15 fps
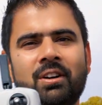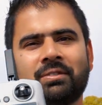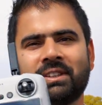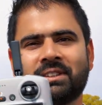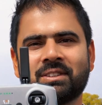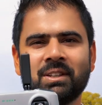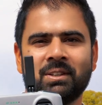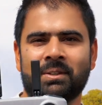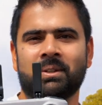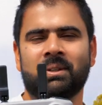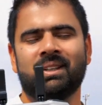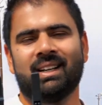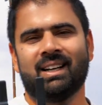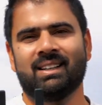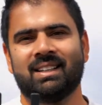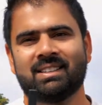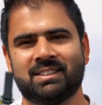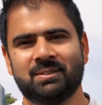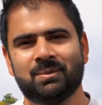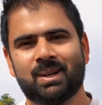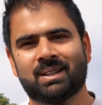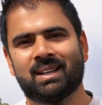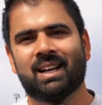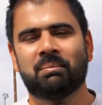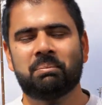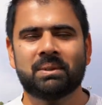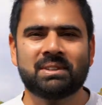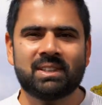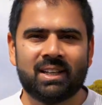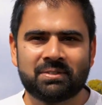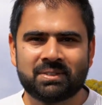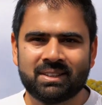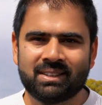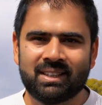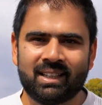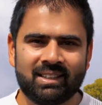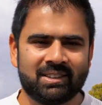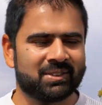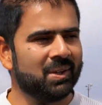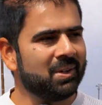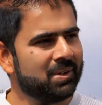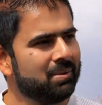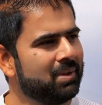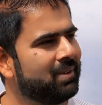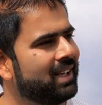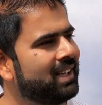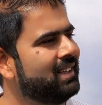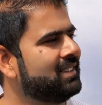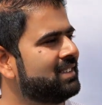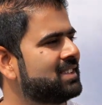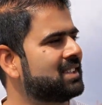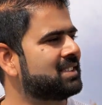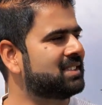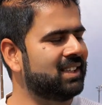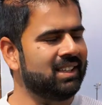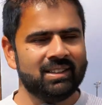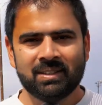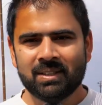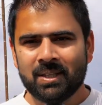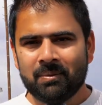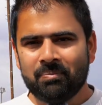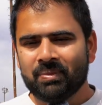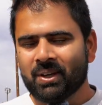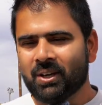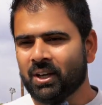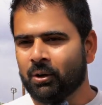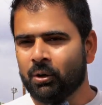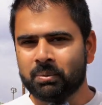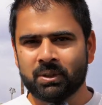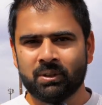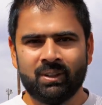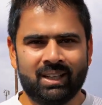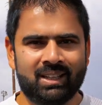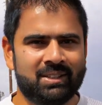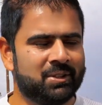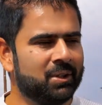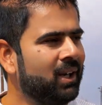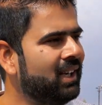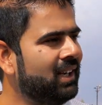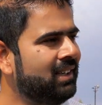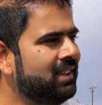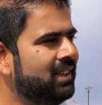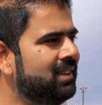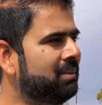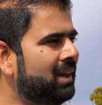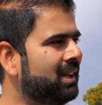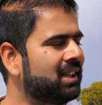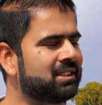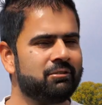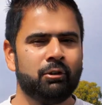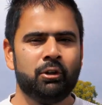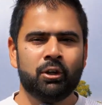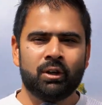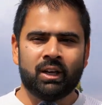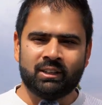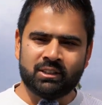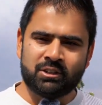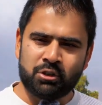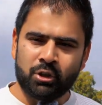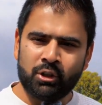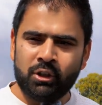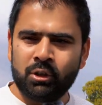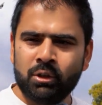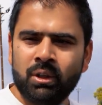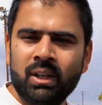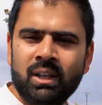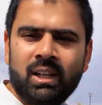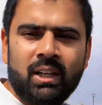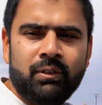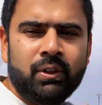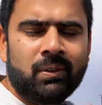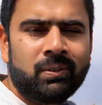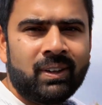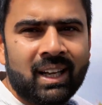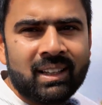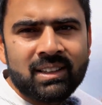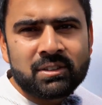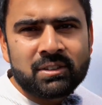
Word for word: off this controller, or let's see what happens after that. It's going to be very interesting. I hope you will enjoy it. In my last video, I just showed you if you're flying